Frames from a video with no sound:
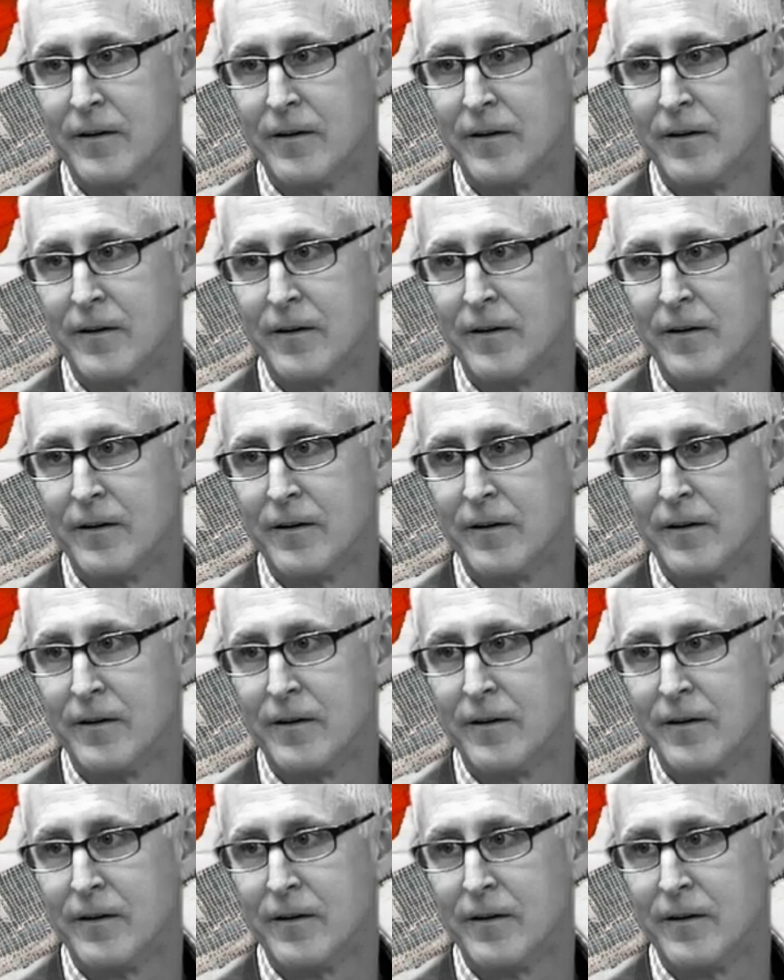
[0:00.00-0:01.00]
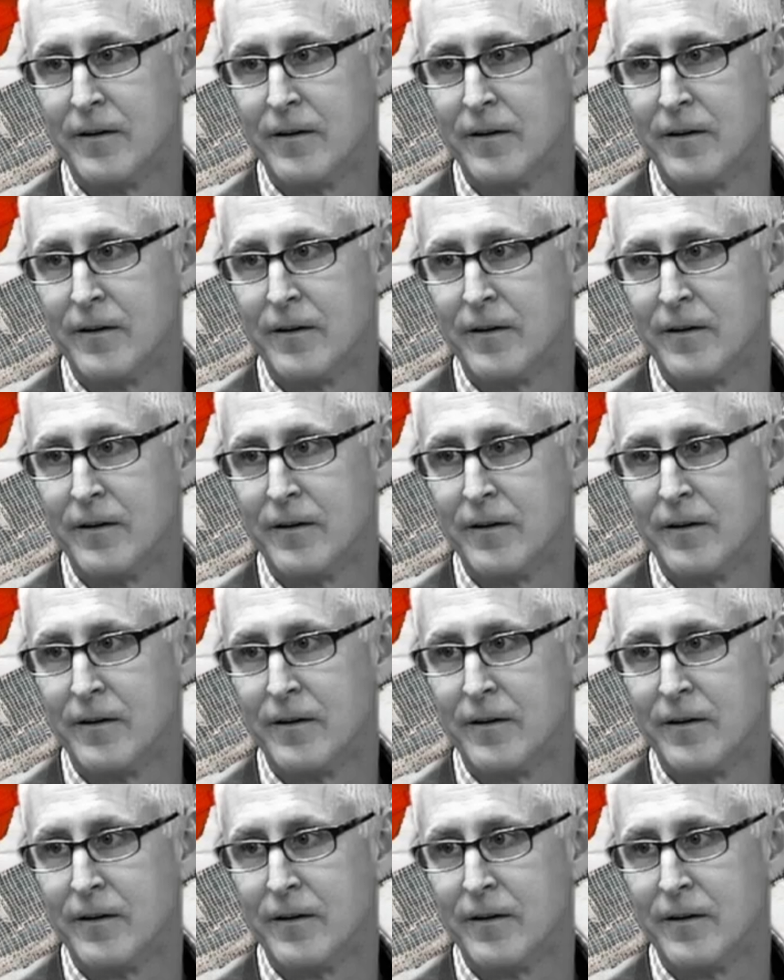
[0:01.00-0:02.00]

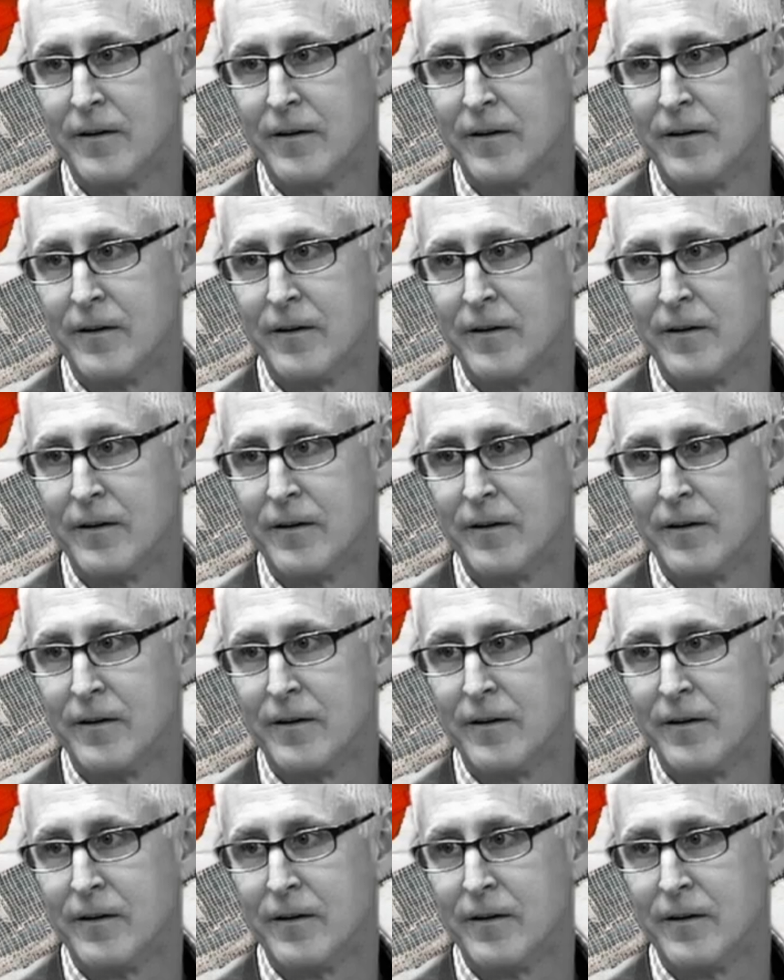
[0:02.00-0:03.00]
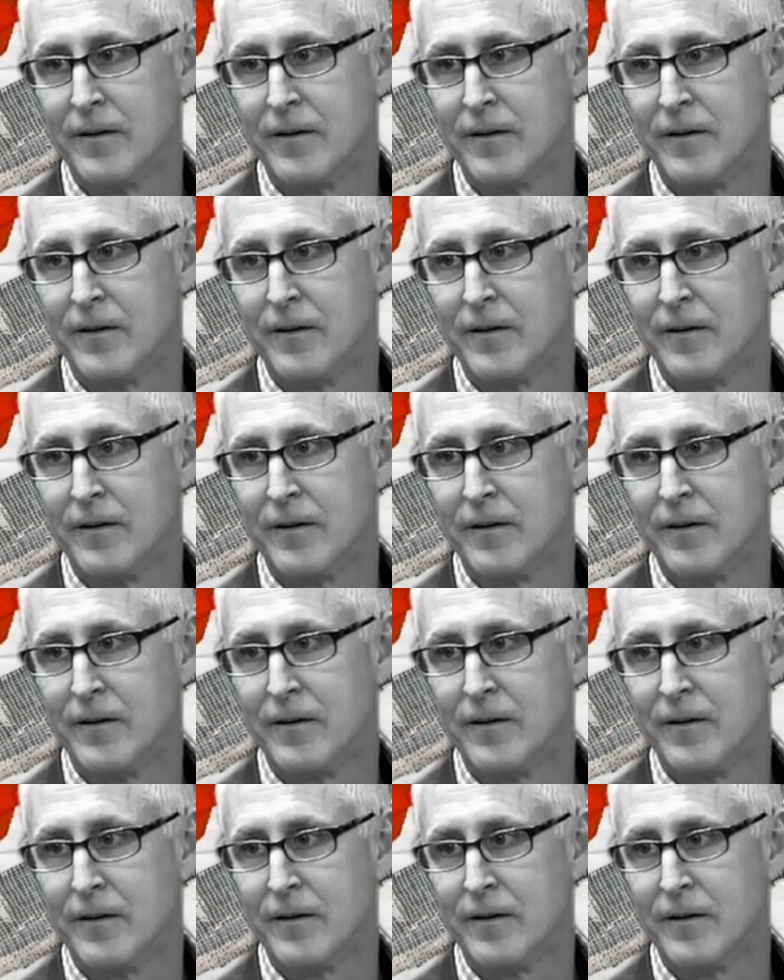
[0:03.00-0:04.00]

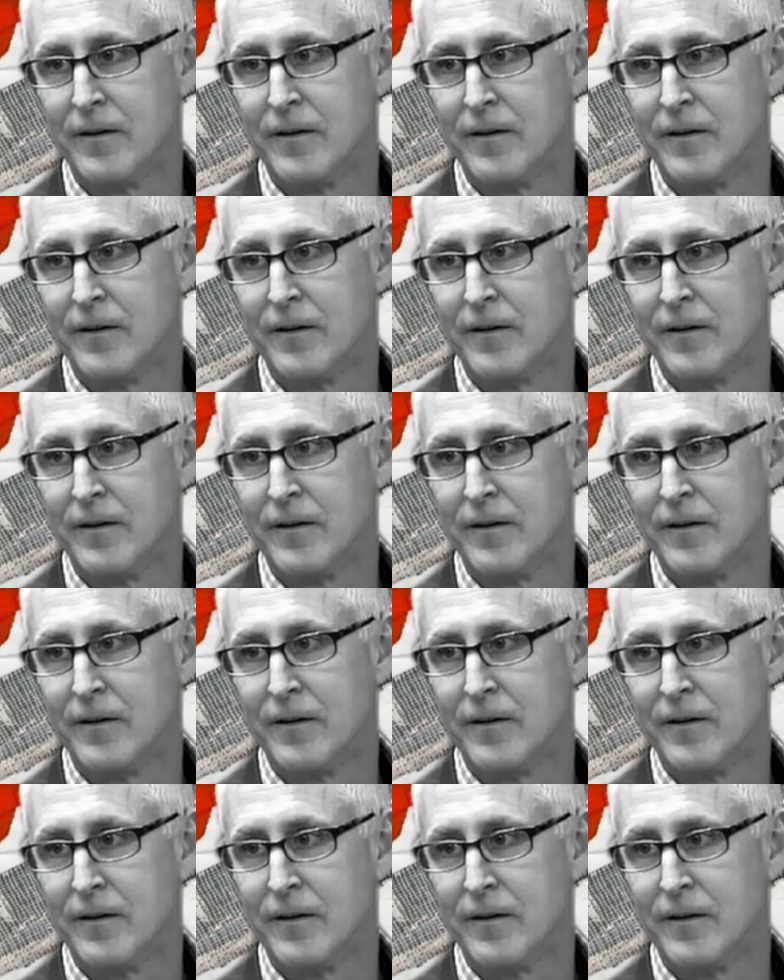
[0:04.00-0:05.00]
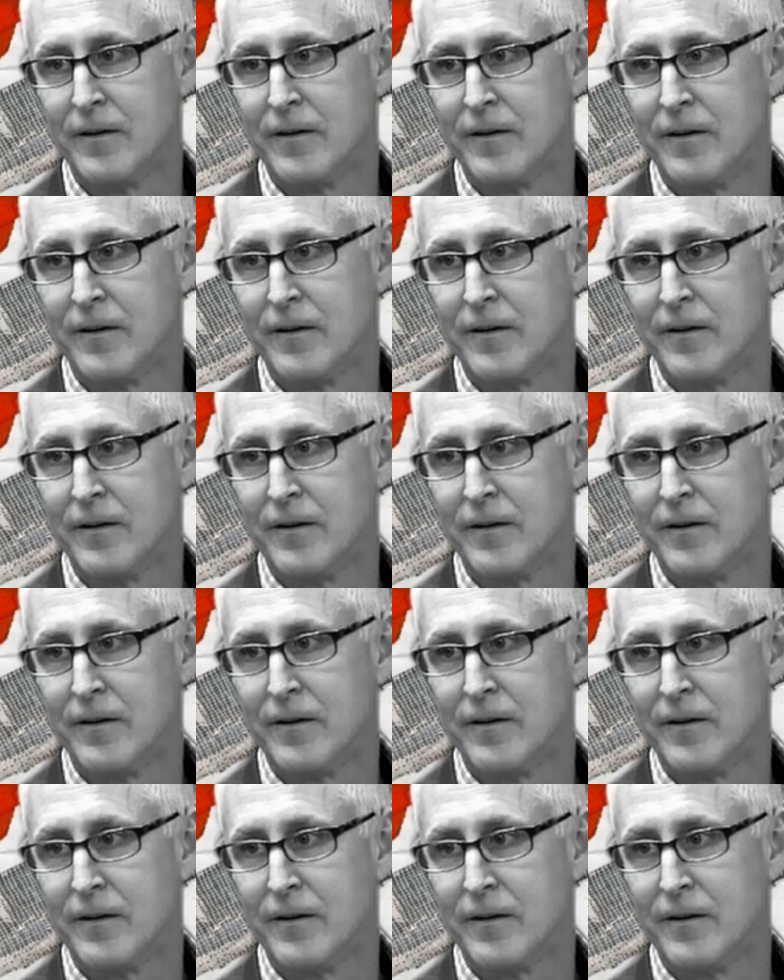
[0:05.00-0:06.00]

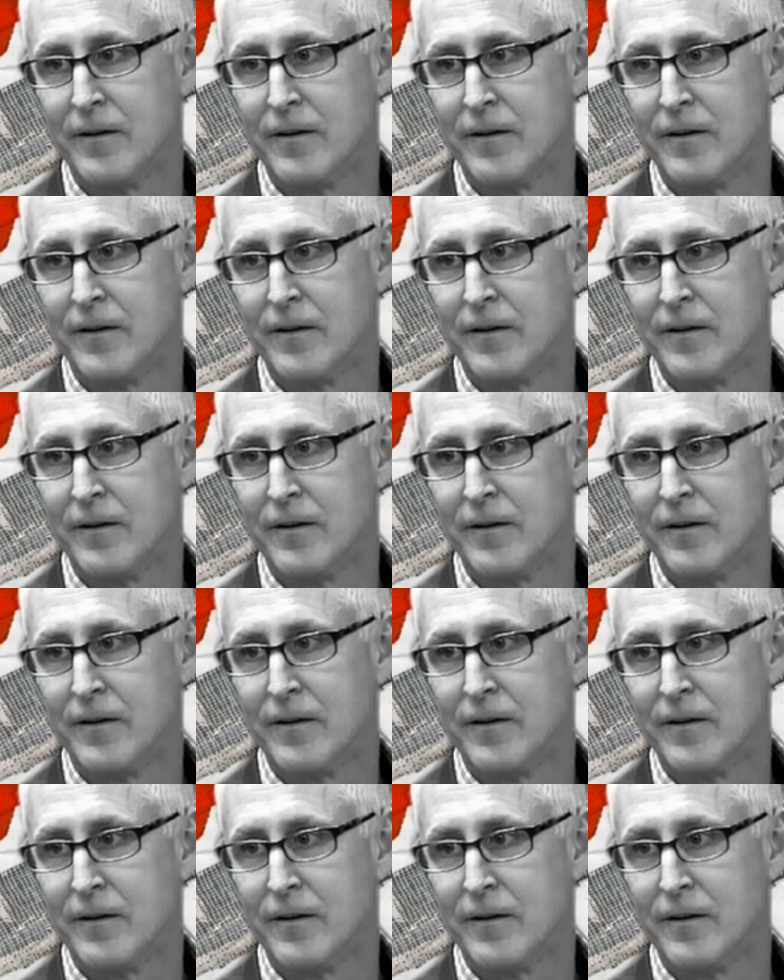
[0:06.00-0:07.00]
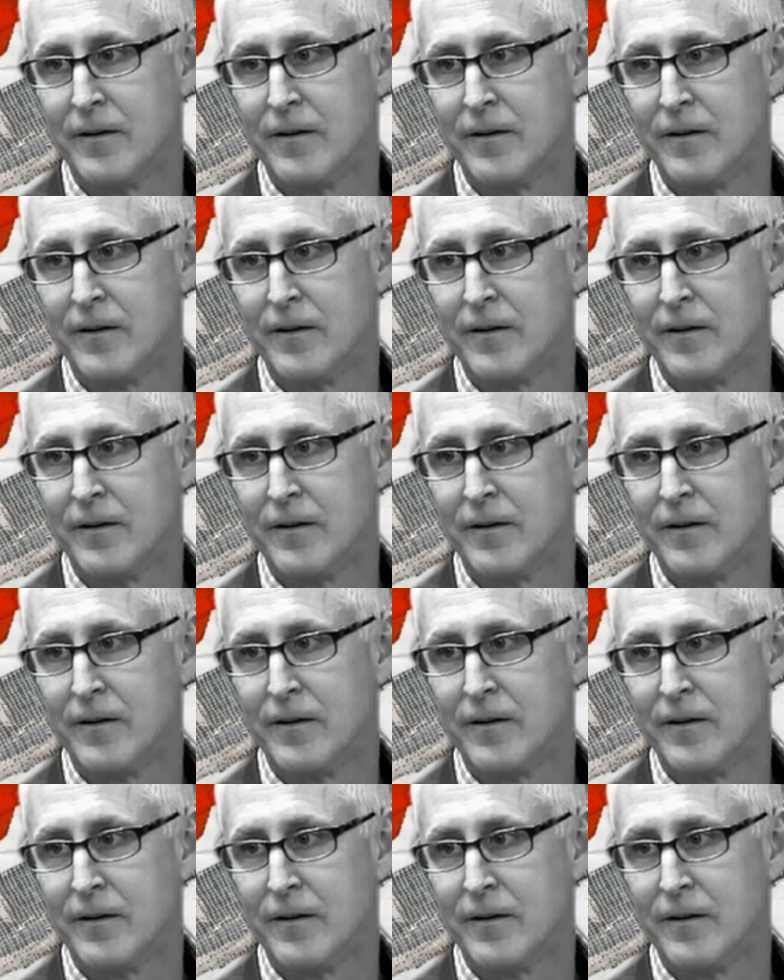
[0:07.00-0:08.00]
[no speech]